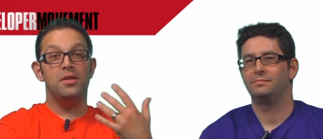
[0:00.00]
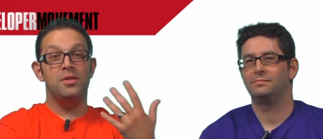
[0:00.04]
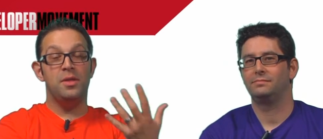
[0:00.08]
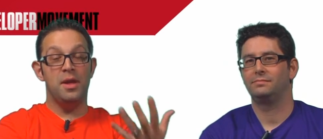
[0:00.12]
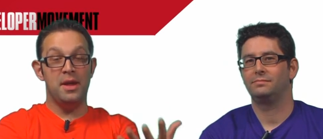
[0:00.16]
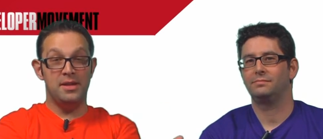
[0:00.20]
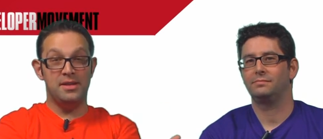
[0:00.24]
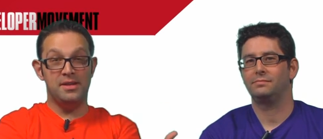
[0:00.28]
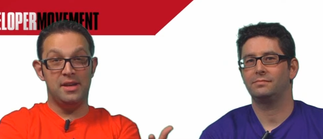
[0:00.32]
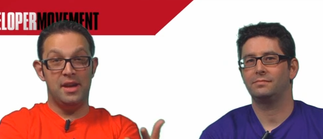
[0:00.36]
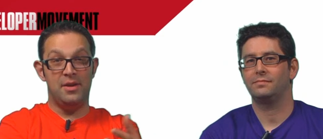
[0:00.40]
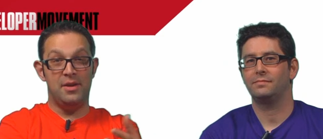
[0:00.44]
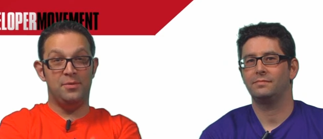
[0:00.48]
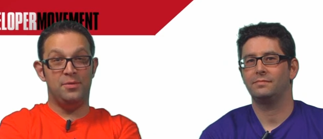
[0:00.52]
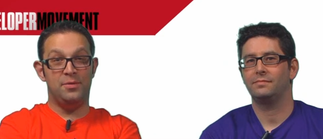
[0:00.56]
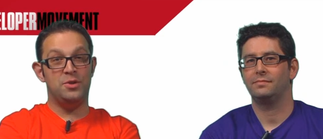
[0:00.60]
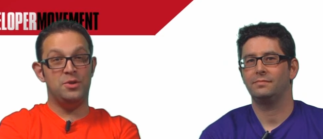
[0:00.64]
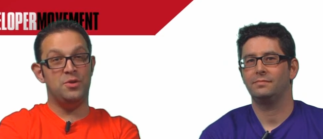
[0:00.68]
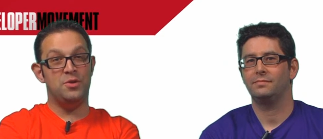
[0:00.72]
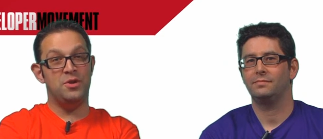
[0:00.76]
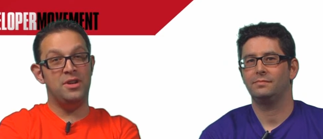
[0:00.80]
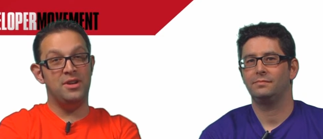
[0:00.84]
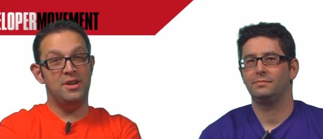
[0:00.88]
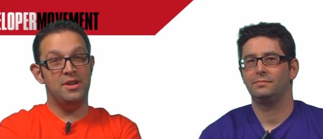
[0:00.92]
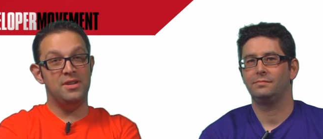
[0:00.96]
Speaker 1: thanks again for
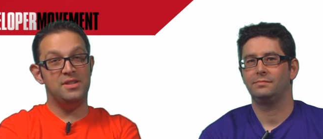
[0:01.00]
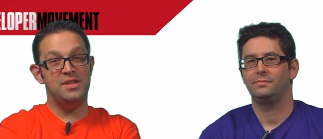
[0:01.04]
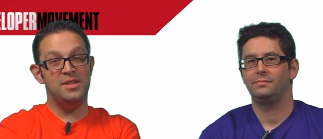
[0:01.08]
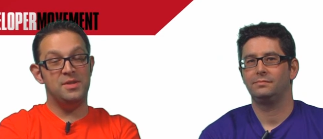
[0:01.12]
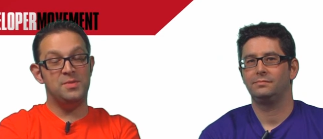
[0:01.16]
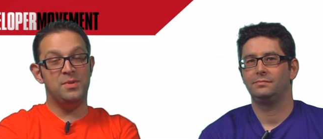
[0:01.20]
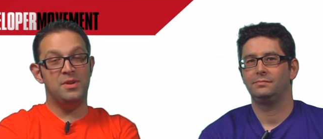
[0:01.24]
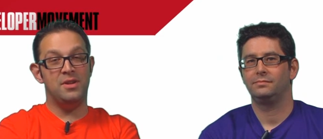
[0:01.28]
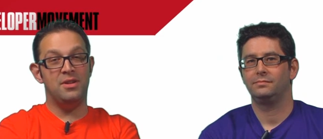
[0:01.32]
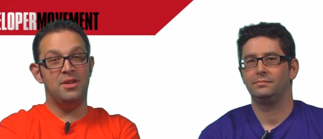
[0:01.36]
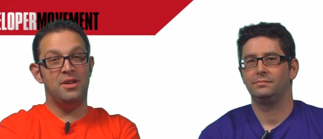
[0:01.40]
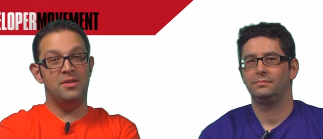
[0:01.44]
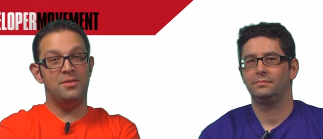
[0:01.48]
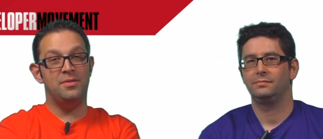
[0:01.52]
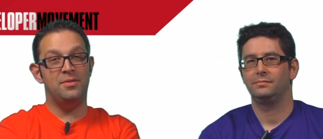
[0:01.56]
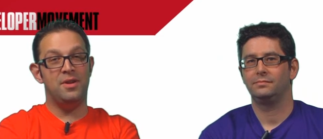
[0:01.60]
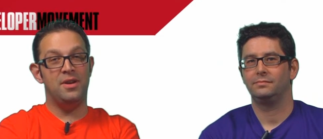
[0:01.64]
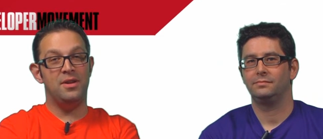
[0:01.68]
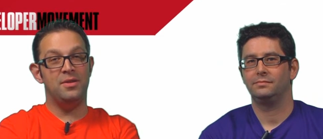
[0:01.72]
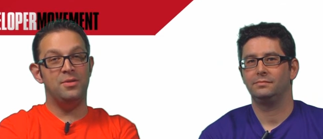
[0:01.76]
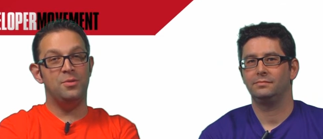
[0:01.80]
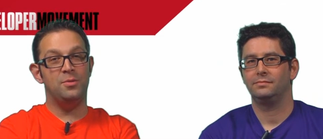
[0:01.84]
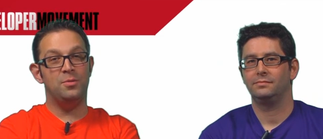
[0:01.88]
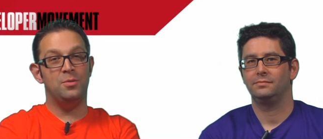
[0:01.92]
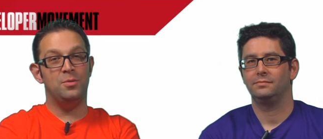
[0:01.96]
joining us. It's been a lot of
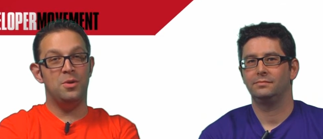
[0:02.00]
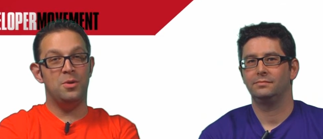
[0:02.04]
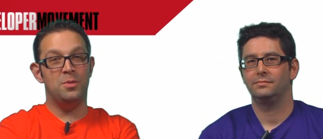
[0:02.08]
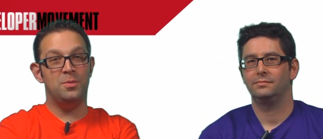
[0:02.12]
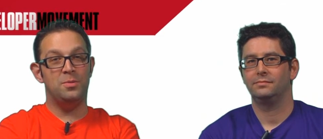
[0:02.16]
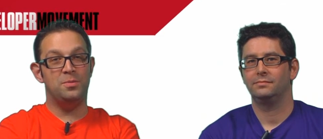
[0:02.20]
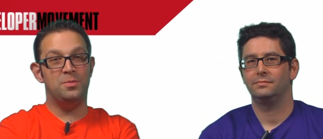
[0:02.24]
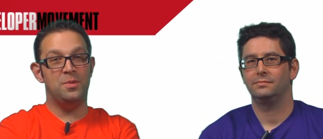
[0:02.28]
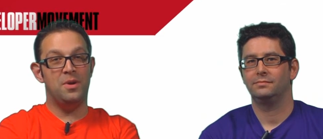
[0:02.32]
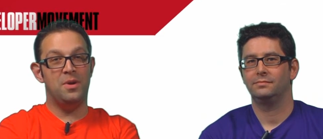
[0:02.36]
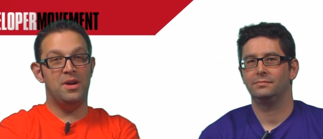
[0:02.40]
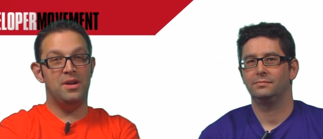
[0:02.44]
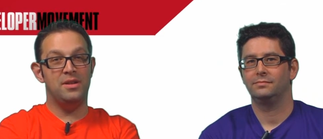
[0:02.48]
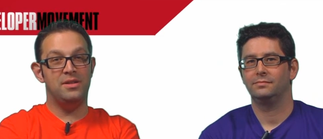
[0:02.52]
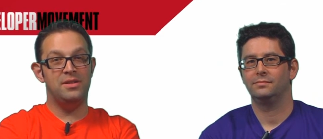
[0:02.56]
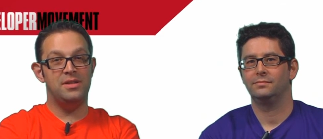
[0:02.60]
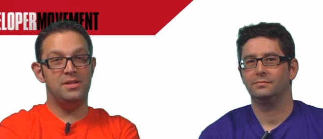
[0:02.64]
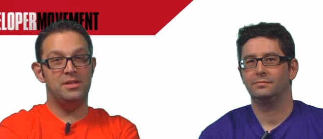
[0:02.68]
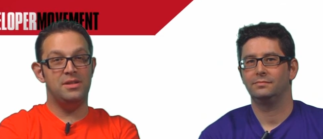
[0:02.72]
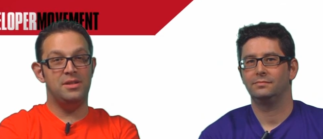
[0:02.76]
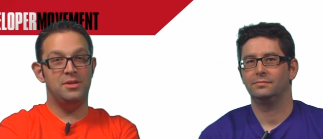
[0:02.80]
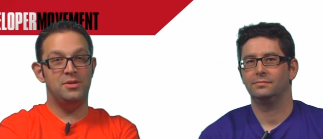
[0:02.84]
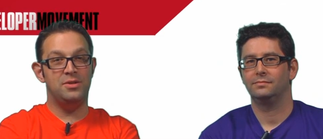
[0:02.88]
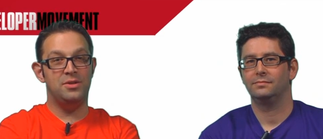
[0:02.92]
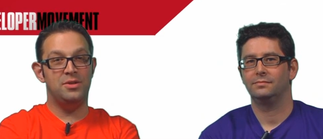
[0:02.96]
fun. We'll hope uh, to
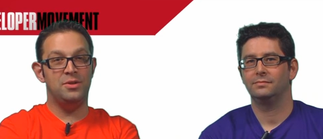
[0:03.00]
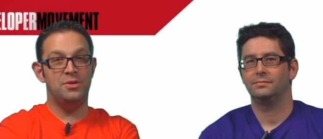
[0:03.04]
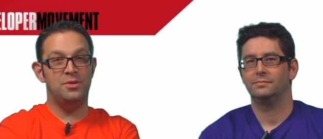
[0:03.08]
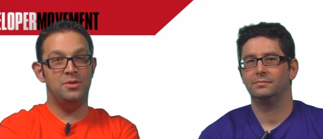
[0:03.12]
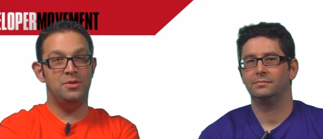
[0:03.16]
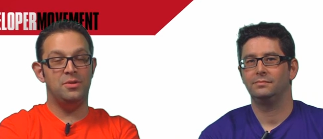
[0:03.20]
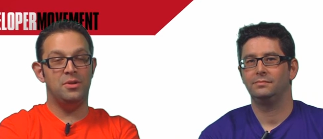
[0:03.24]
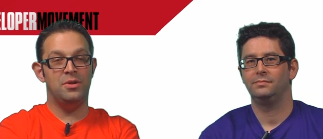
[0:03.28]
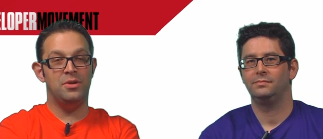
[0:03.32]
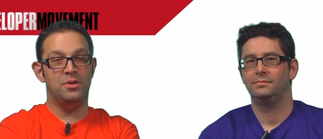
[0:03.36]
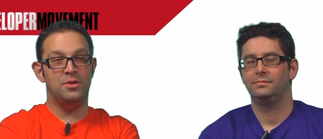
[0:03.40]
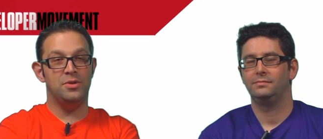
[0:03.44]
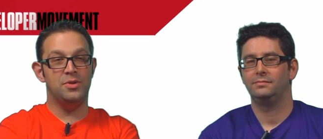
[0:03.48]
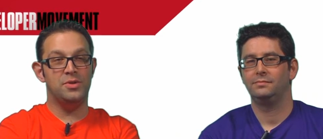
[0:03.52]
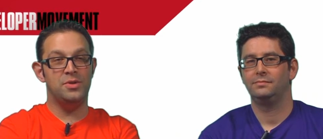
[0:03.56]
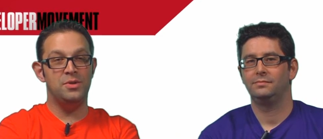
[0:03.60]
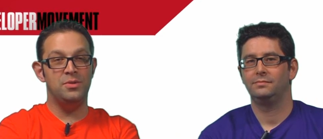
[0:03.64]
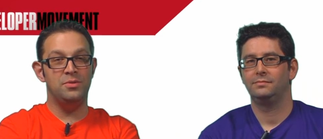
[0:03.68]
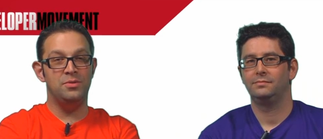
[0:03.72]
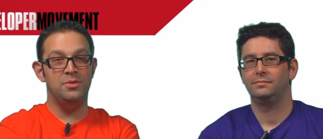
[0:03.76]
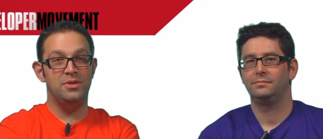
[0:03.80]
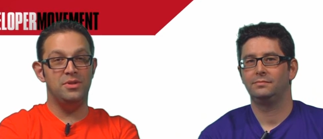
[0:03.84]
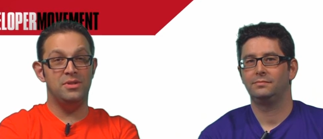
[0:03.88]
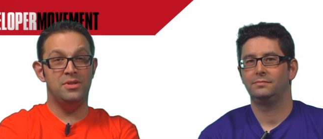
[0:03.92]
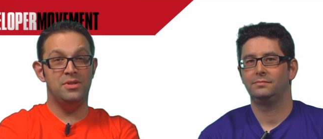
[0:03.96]
see you too or
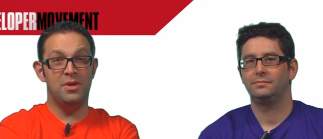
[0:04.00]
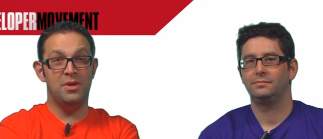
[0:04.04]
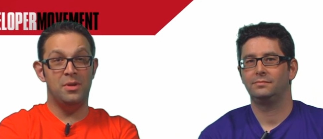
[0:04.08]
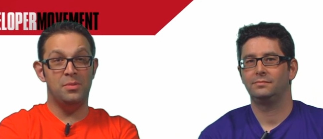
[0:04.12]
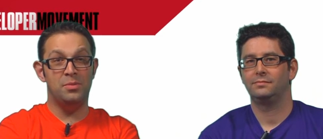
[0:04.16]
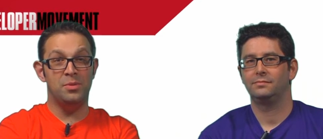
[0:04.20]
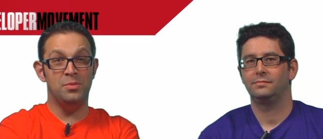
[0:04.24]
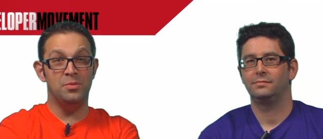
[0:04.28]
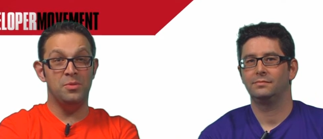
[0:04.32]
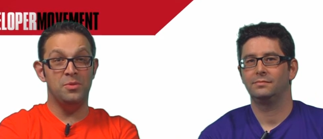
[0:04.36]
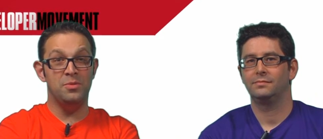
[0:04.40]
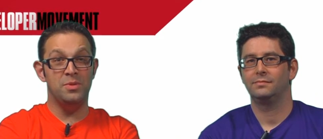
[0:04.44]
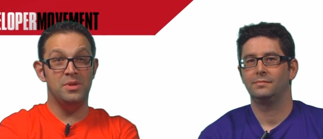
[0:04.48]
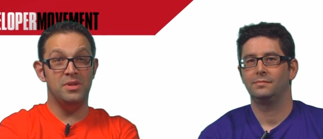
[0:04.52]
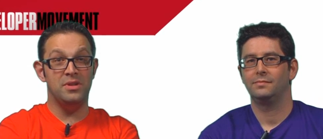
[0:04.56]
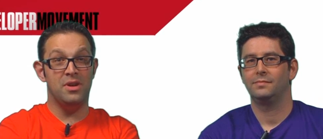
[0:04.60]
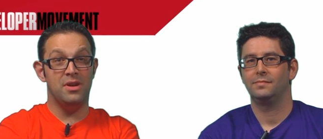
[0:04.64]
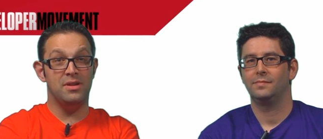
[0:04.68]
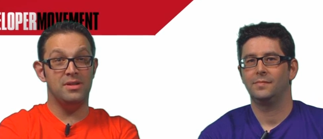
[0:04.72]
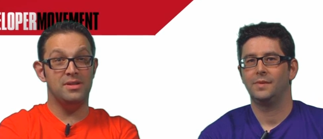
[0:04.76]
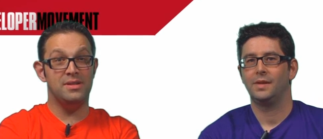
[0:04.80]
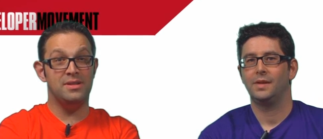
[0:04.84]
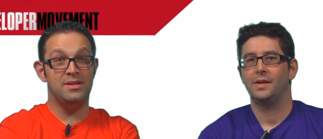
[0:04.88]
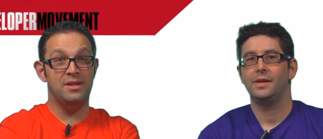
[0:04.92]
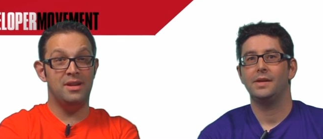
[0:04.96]
soon.
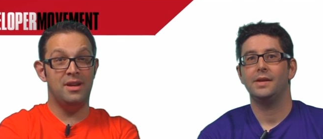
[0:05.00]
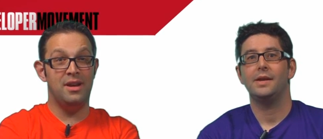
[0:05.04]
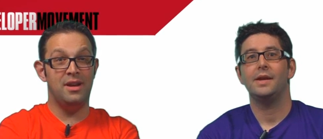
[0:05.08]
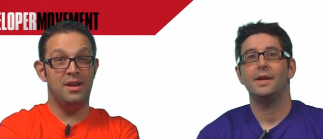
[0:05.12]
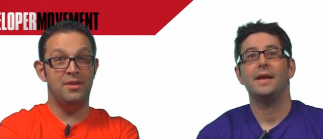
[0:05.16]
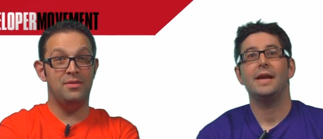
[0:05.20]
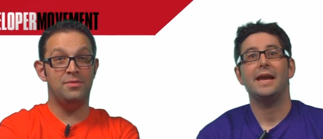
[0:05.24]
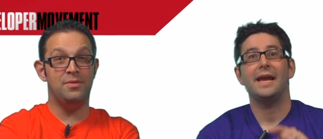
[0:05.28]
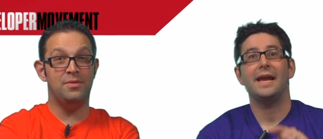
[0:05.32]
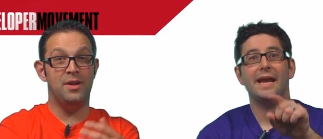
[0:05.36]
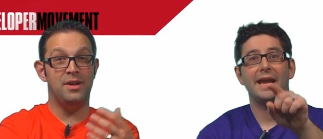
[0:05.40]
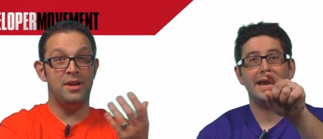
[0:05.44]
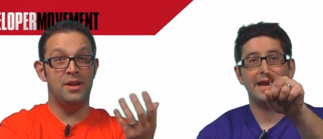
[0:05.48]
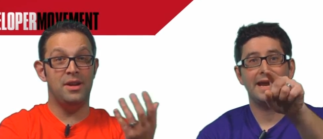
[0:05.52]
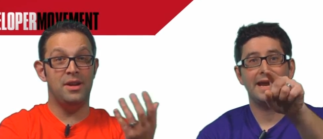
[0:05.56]
Developermovement.ca. Find